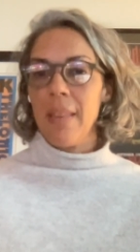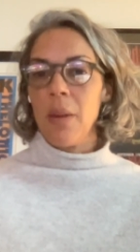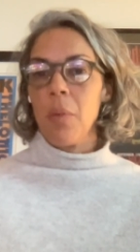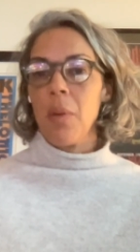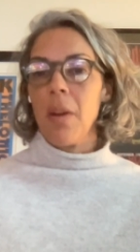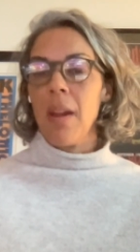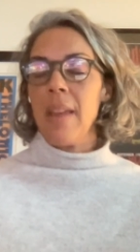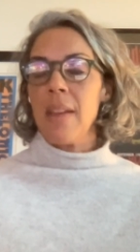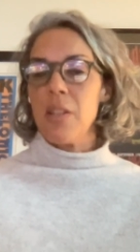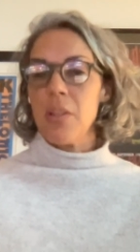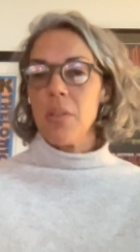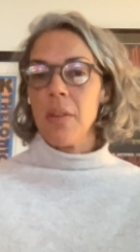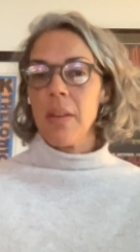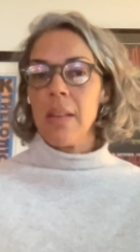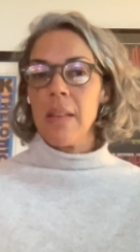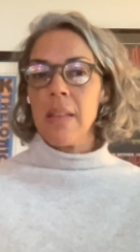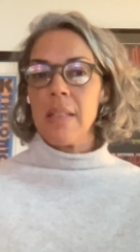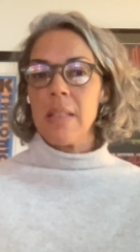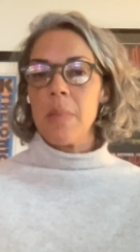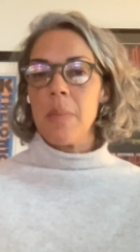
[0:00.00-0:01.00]
They were
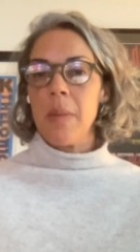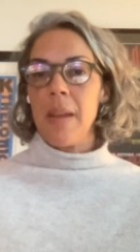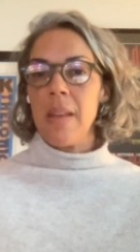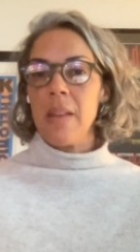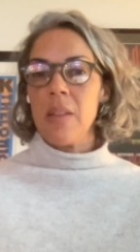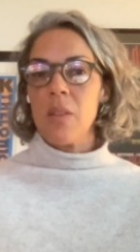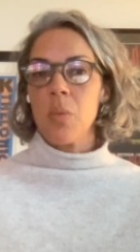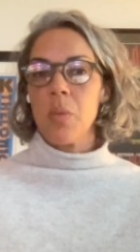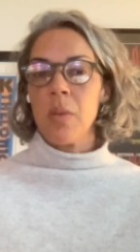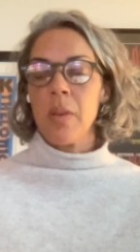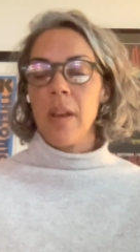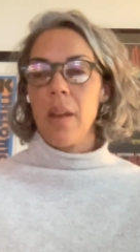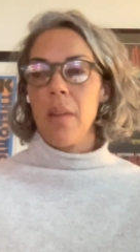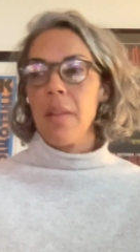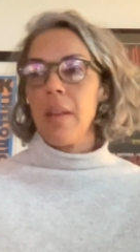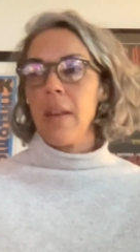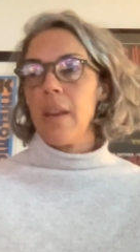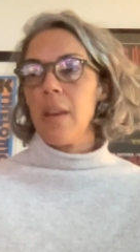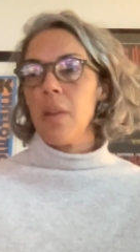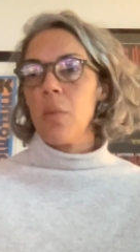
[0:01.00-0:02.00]
entering this space where now
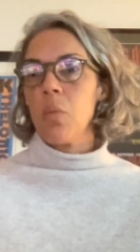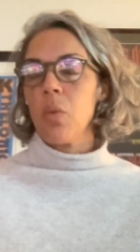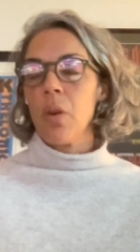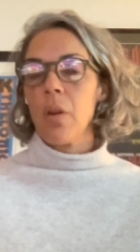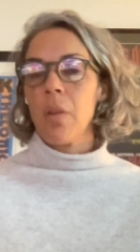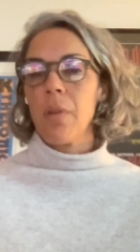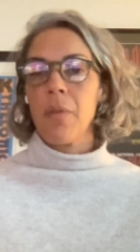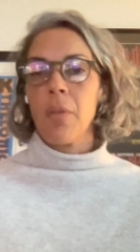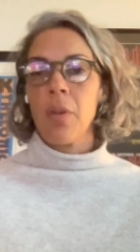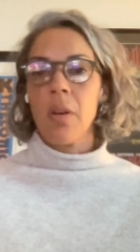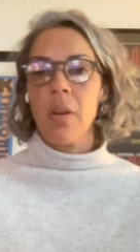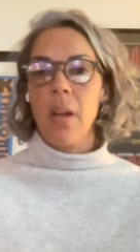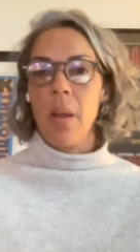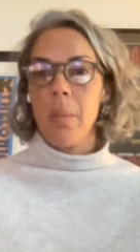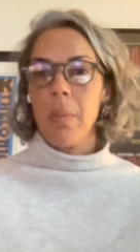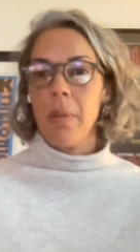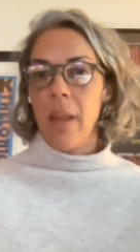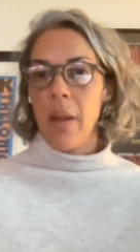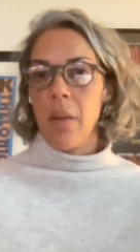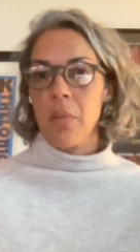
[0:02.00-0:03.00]
they could work for a
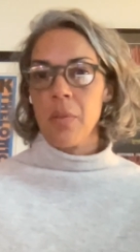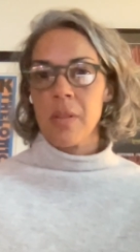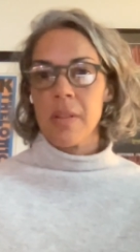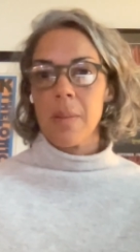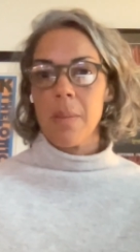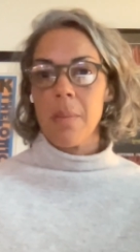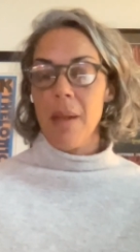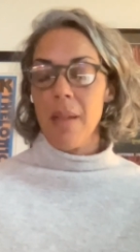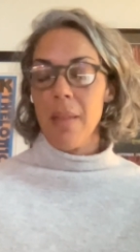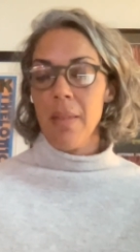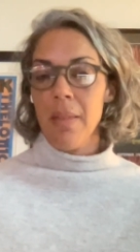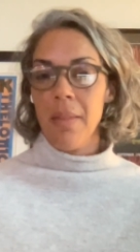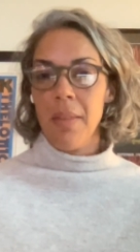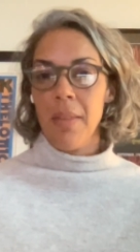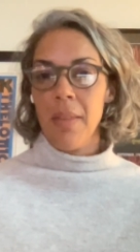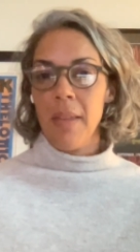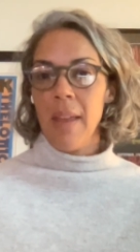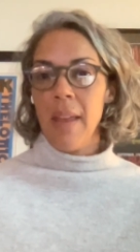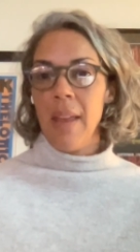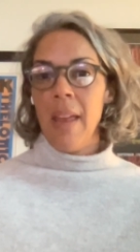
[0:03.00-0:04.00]
couple hours a month